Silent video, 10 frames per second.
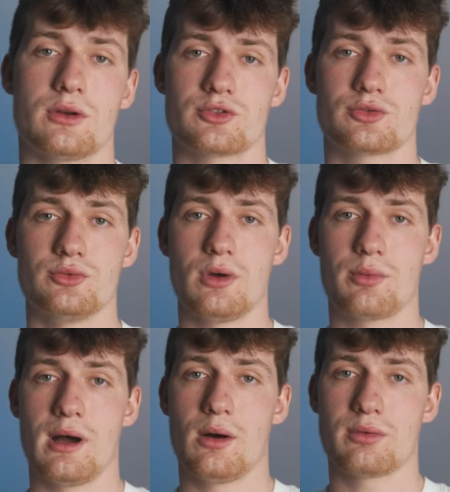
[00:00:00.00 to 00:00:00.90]
you can screw
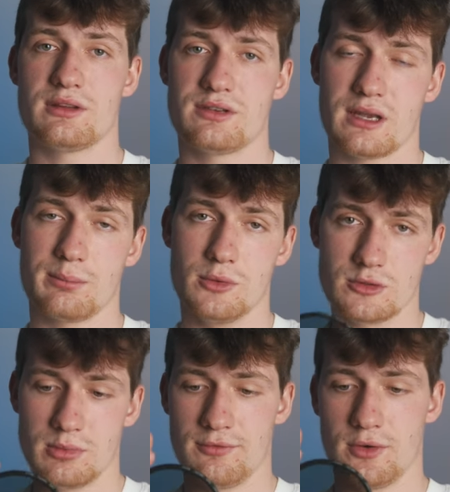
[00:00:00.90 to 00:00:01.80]
around and take
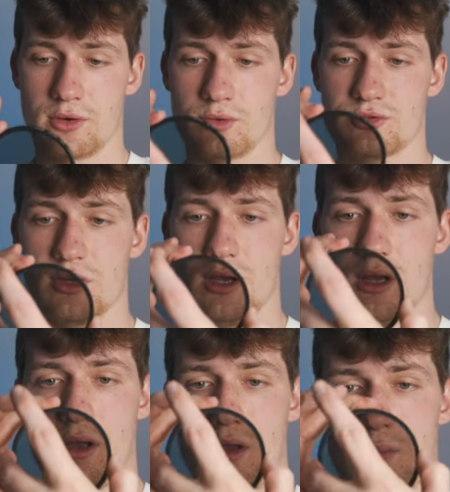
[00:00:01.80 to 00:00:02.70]
multiple photos
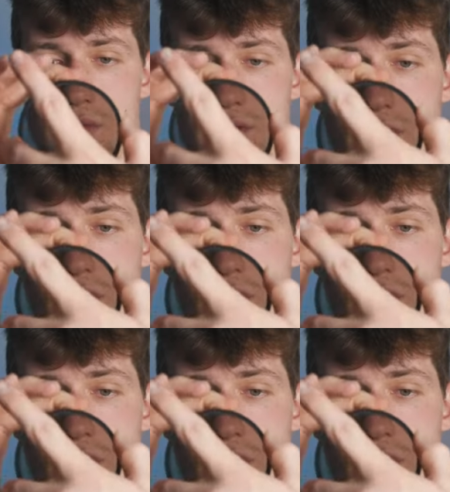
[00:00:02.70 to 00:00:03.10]
with it